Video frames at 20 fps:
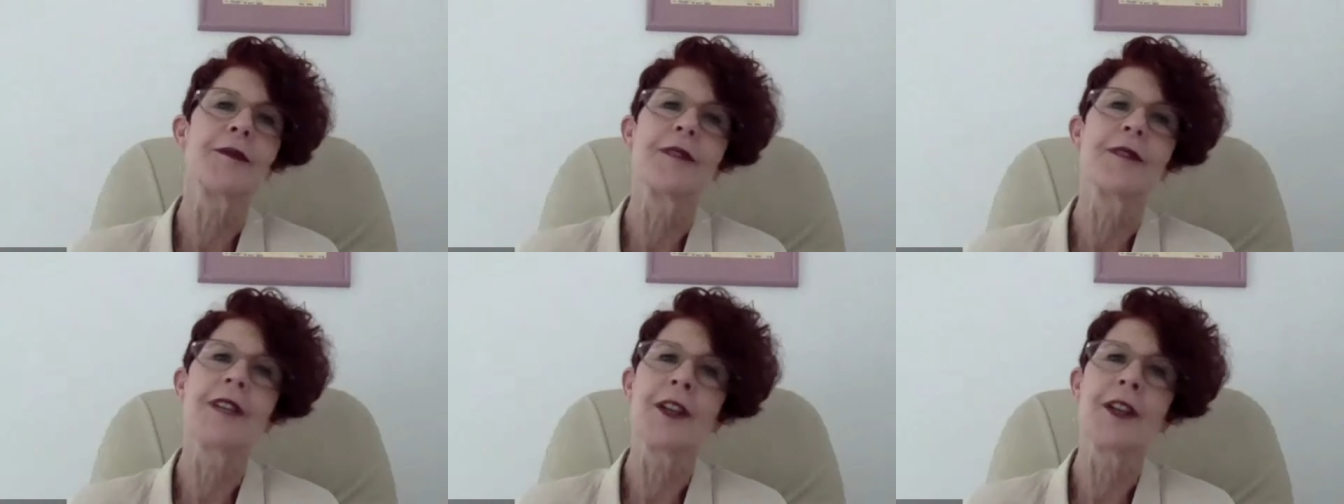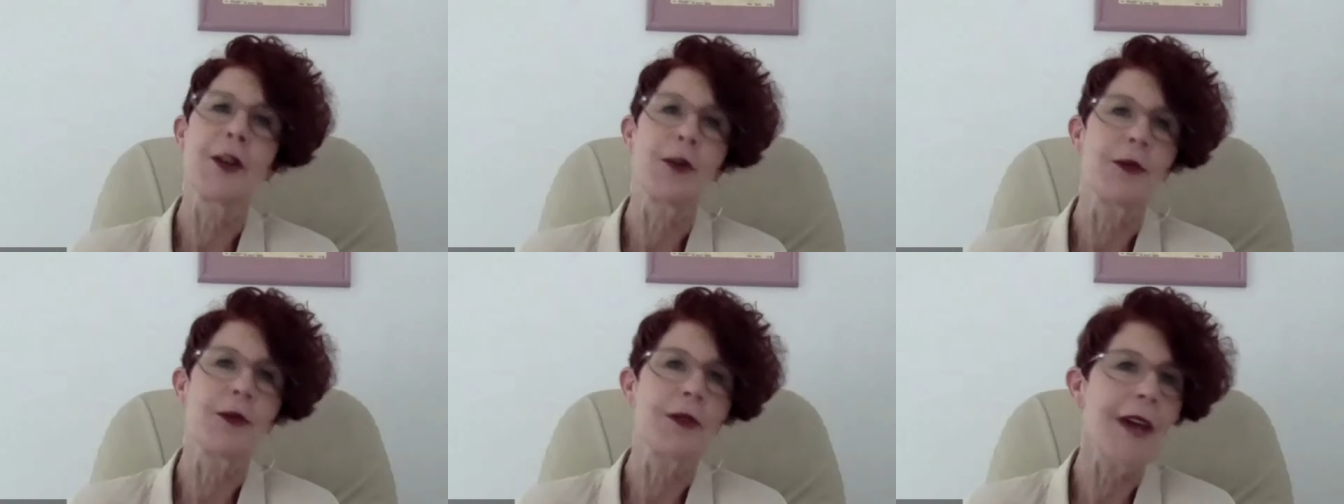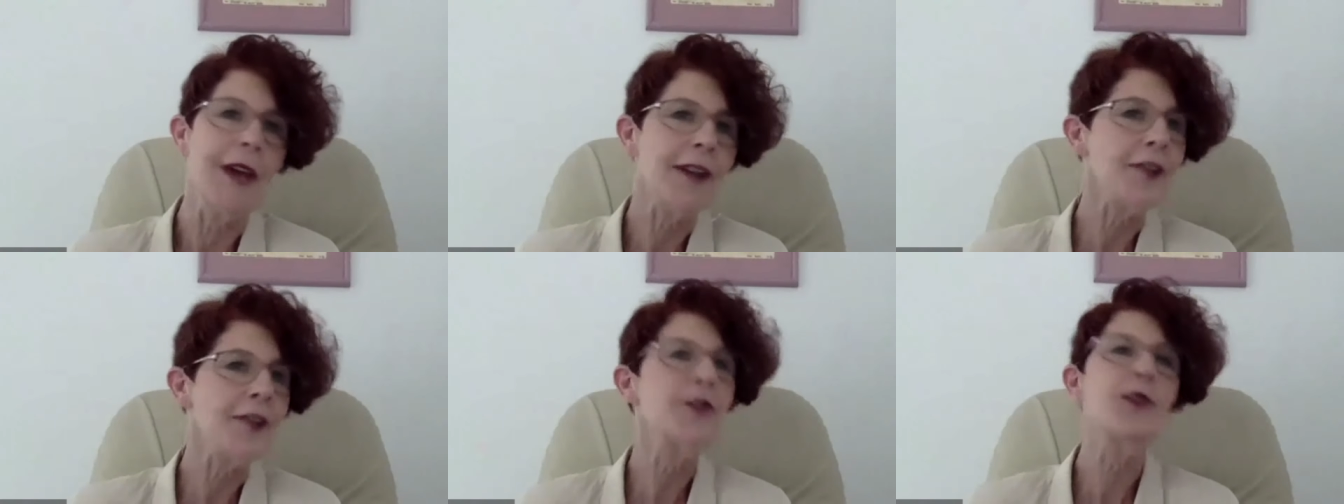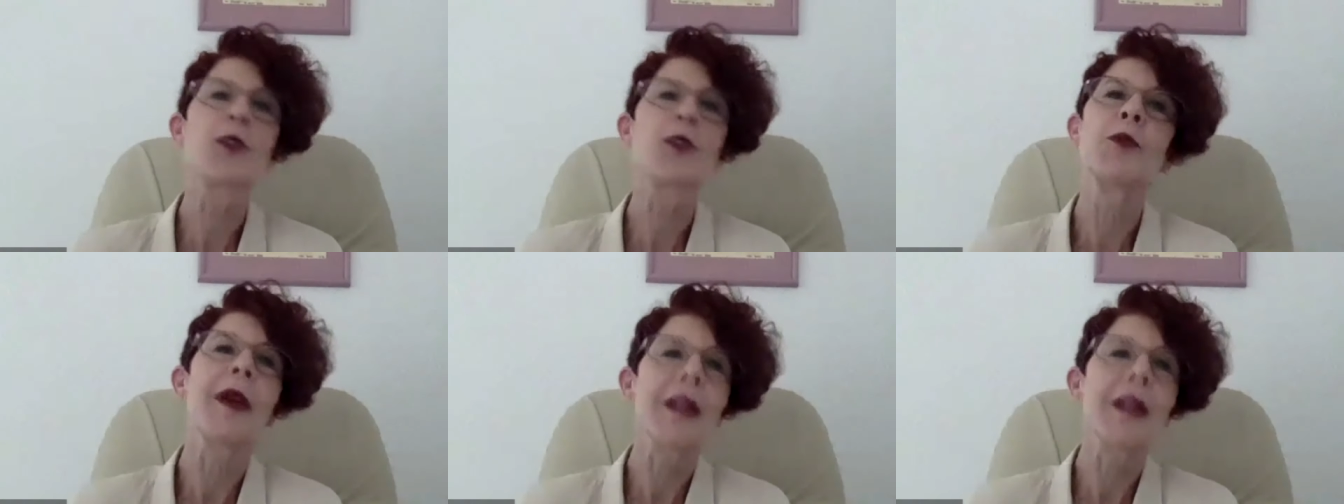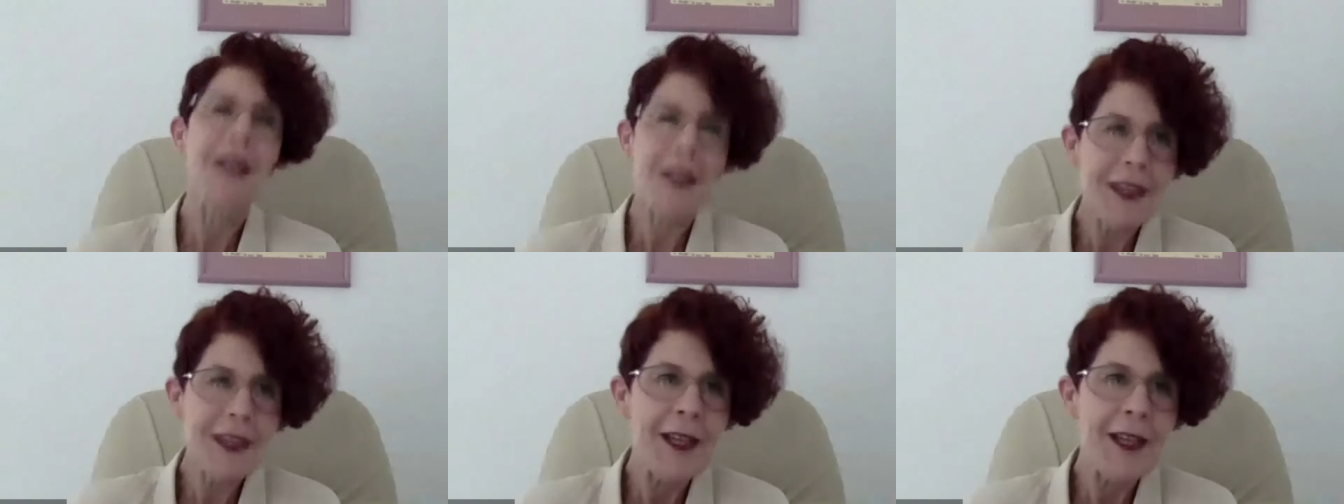you know, not assume
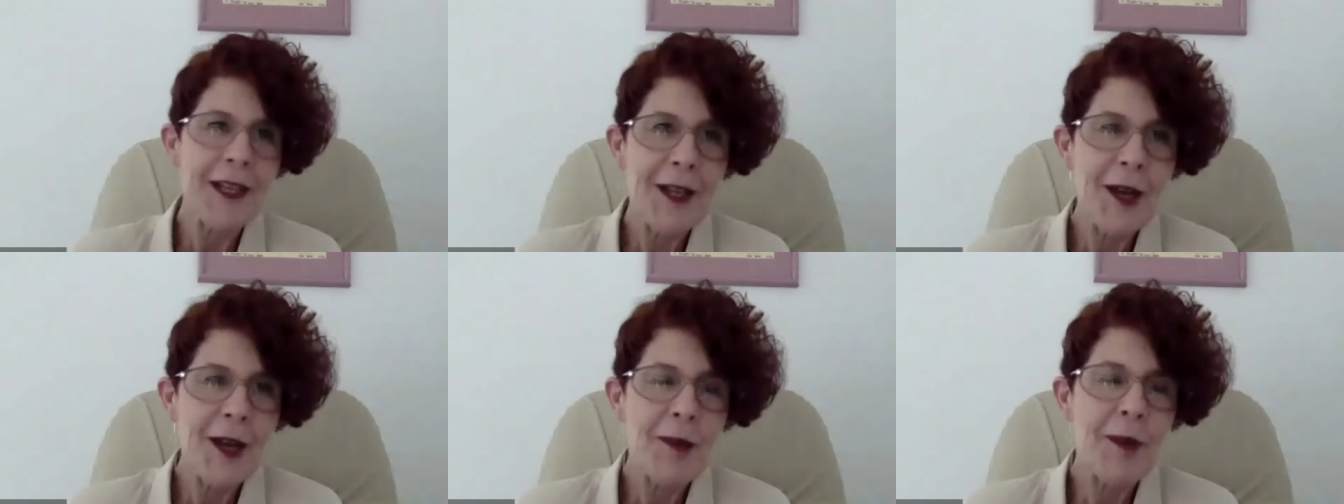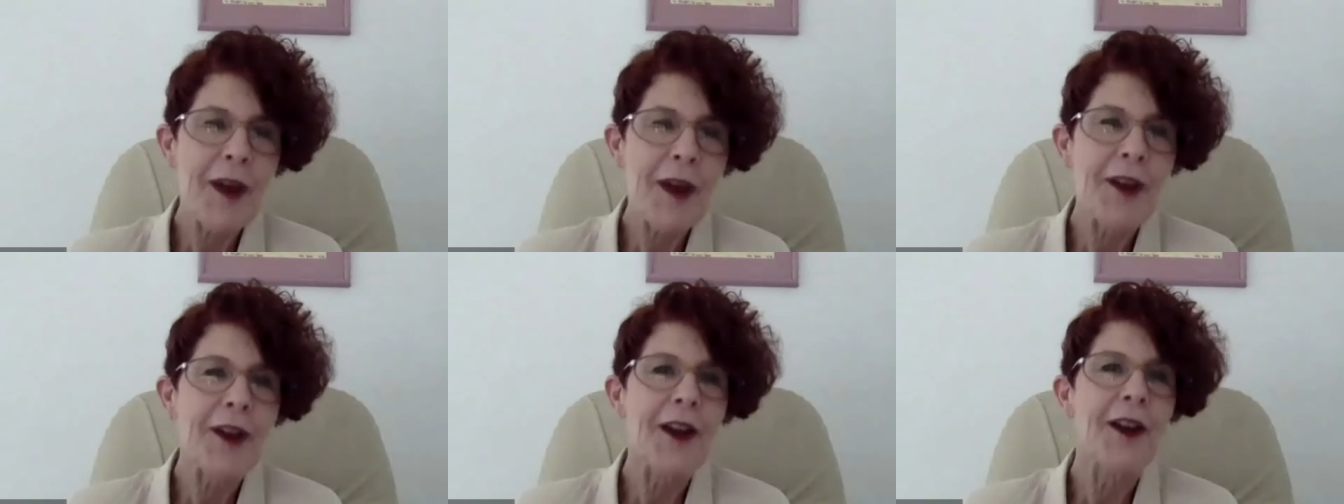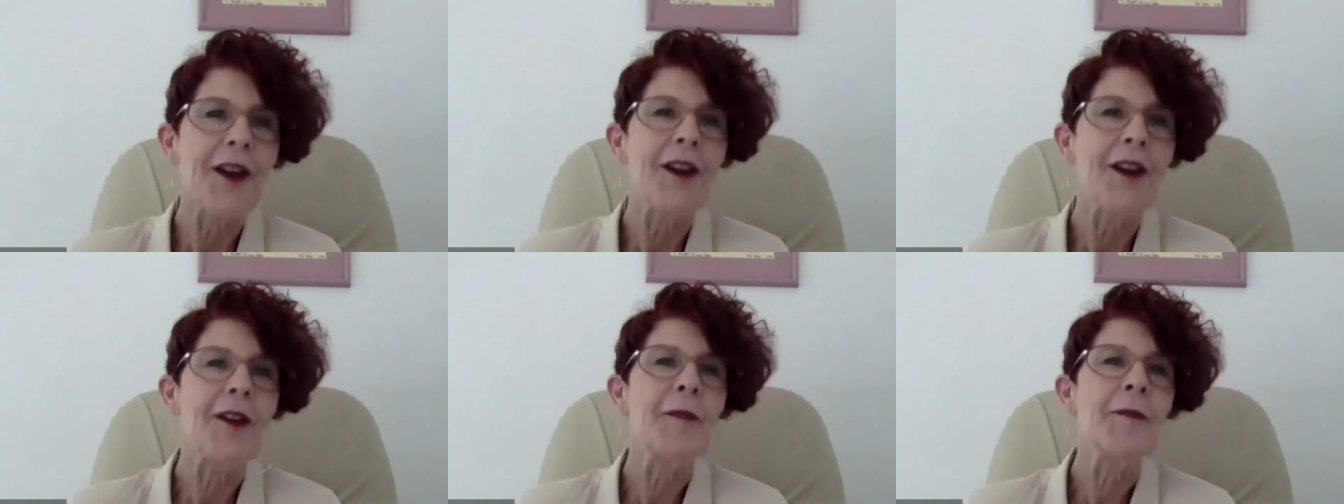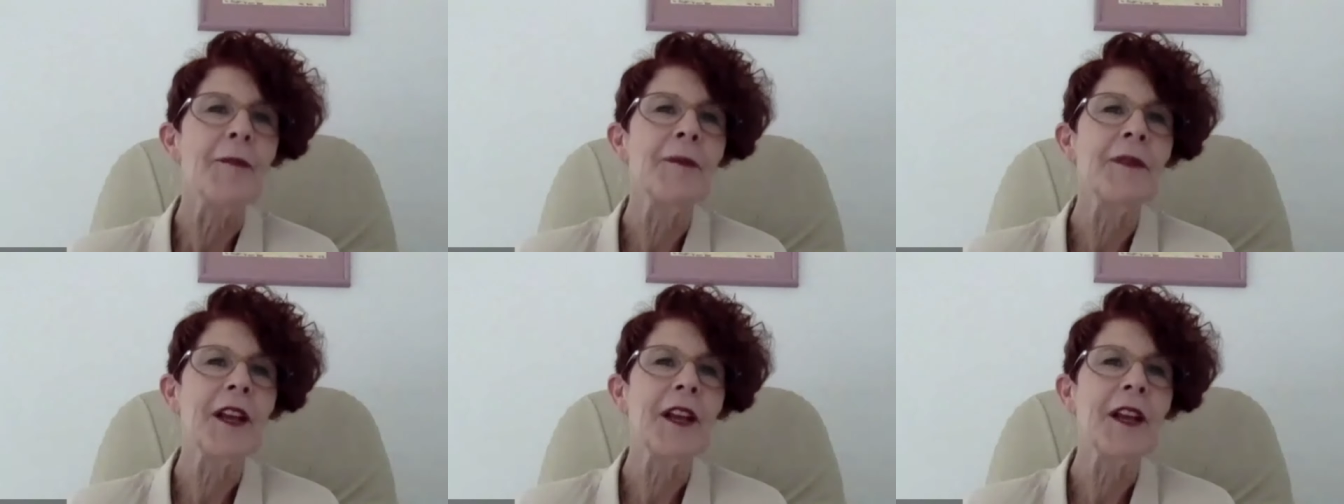anything about our